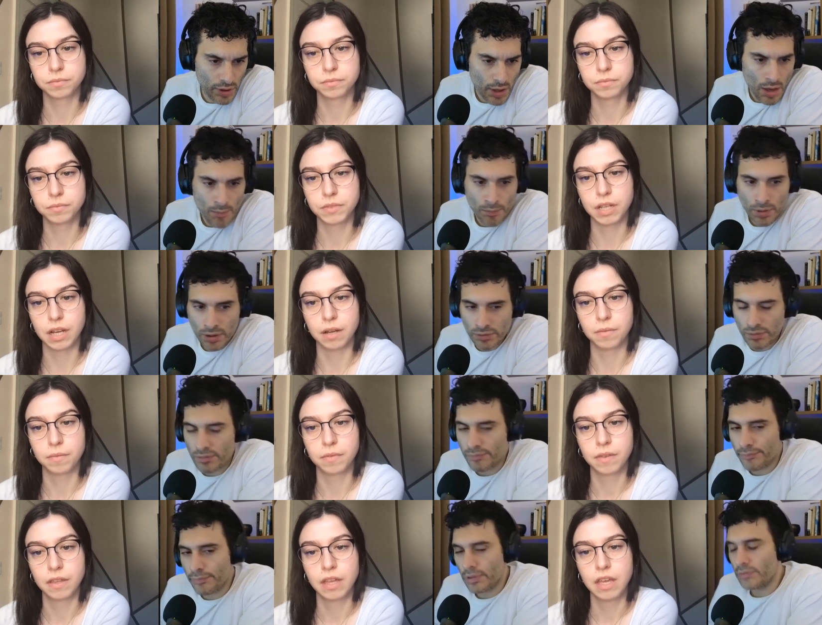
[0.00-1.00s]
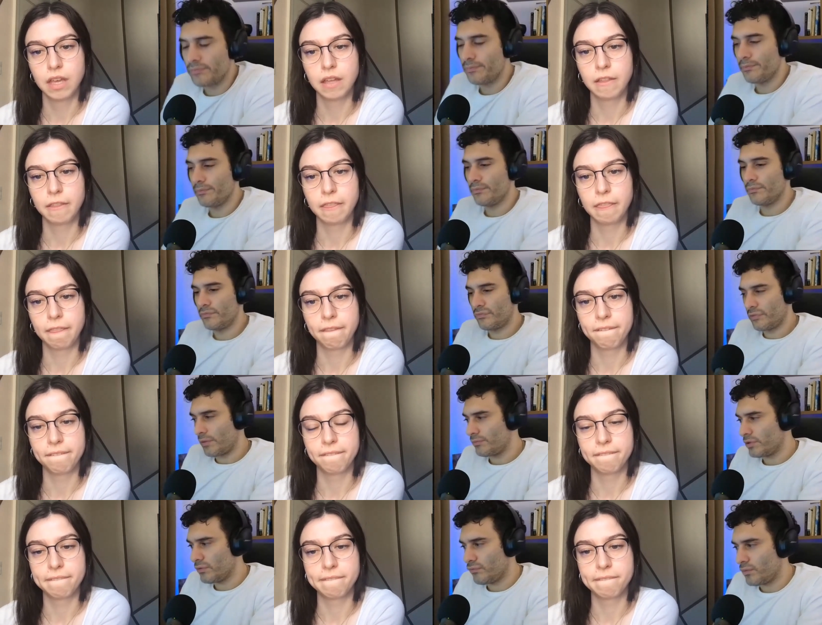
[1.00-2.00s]
Speaker 1: Yeah. But but
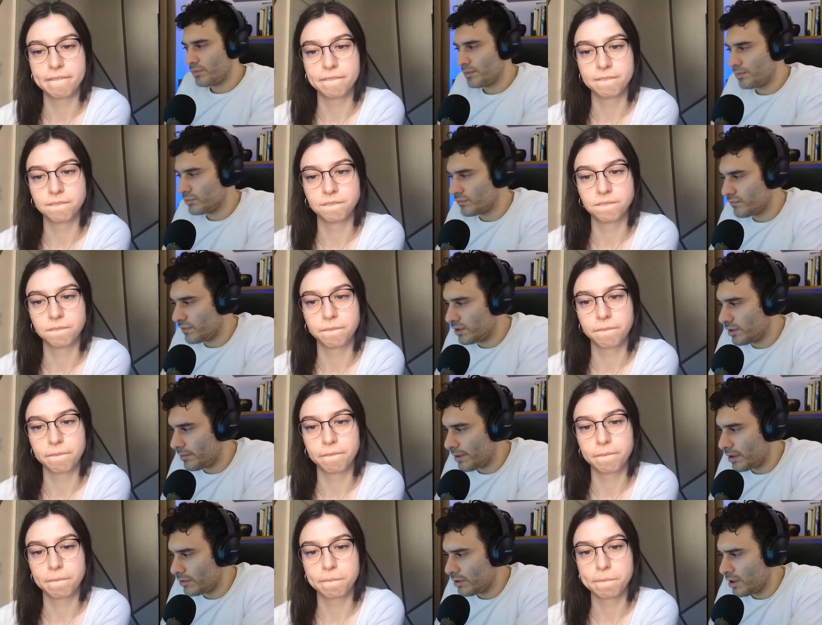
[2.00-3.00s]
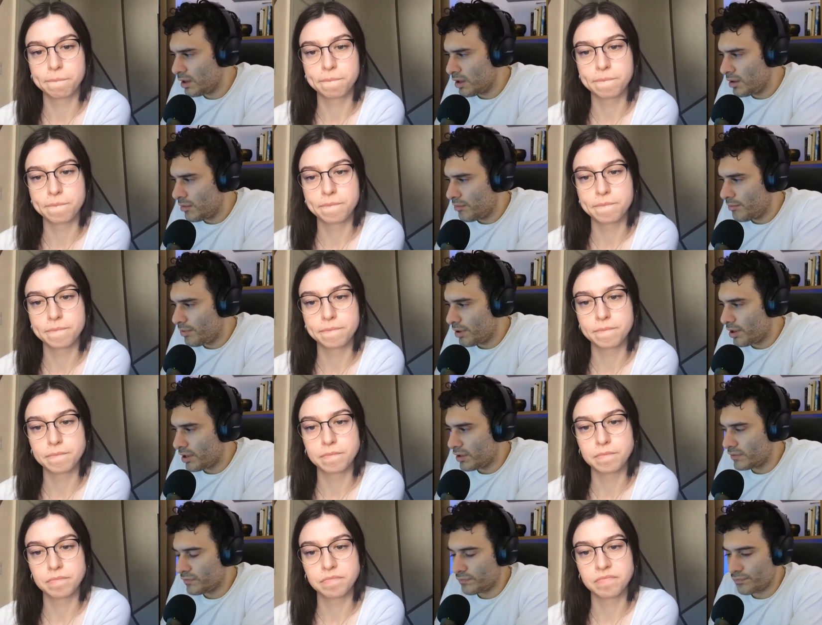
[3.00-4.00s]
something for people to think about.
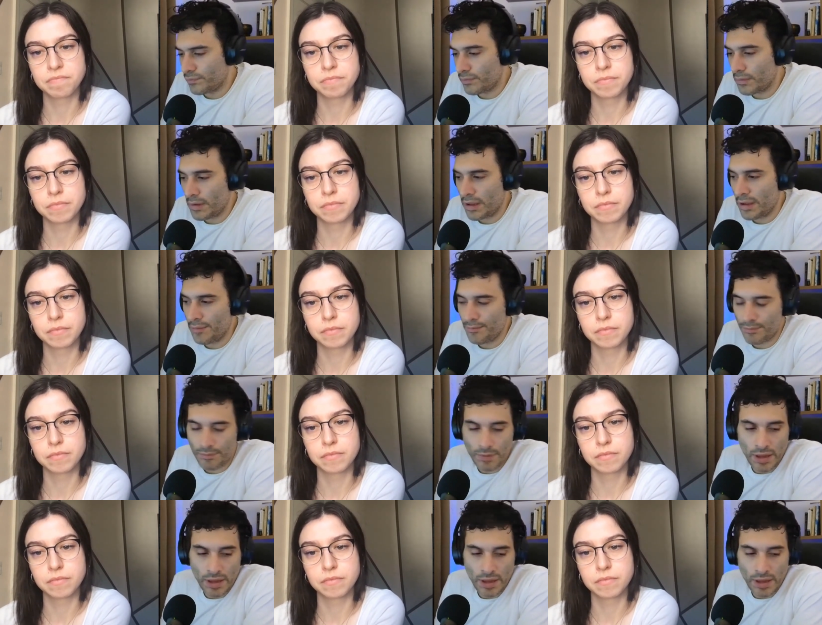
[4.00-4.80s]
But um,